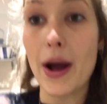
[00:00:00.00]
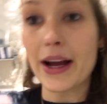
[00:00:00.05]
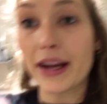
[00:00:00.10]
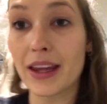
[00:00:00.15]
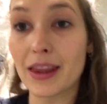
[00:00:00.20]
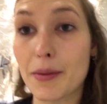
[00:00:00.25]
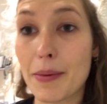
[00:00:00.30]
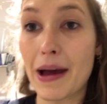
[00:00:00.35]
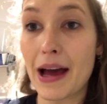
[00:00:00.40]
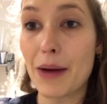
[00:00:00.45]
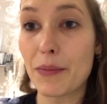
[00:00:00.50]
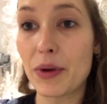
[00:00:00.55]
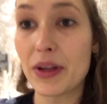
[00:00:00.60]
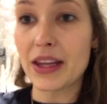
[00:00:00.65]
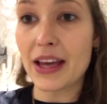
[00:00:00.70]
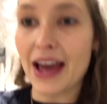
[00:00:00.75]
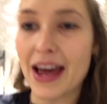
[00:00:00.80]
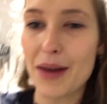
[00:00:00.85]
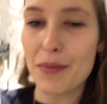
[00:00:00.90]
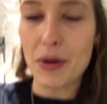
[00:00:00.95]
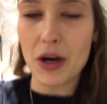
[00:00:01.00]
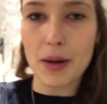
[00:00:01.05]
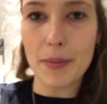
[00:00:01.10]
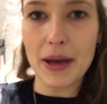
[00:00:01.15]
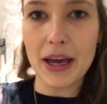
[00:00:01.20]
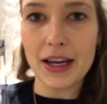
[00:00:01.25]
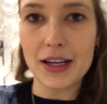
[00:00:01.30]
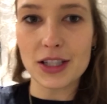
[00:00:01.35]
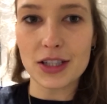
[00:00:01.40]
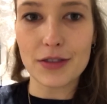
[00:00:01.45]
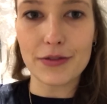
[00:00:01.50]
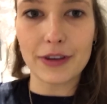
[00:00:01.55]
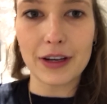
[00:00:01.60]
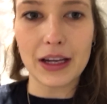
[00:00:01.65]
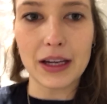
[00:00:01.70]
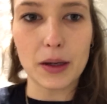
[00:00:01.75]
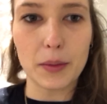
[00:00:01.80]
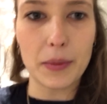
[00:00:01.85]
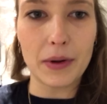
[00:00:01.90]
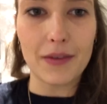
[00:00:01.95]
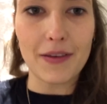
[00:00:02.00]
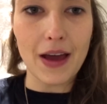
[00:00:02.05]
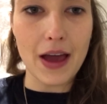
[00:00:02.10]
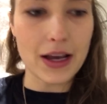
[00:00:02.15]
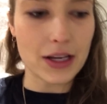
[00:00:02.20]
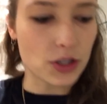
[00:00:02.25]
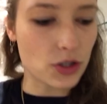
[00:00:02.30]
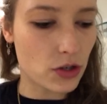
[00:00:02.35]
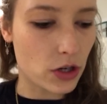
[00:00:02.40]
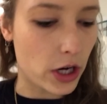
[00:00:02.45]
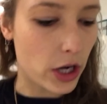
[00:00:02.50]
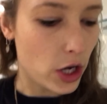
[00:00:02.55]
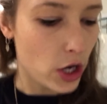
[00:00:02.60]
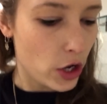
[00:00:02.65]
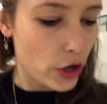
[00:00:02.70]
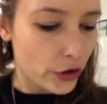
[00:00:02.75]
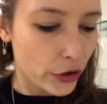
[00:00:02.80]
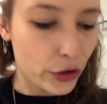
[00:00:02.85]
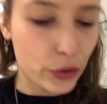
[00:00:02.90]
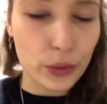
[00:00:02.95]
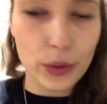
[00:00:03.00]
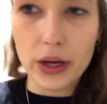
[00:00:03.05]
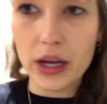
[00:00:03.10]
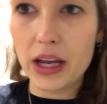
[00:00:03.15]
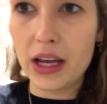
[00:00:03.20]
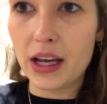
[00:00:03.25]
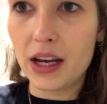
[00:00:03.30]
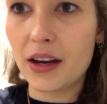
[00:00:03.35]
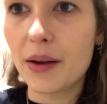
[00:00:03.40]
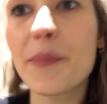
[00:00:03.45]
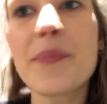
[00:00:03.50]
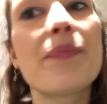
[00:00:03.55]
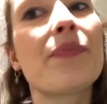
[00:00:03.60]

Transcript: whack in the pan with the edamame just for a little bit of extra green.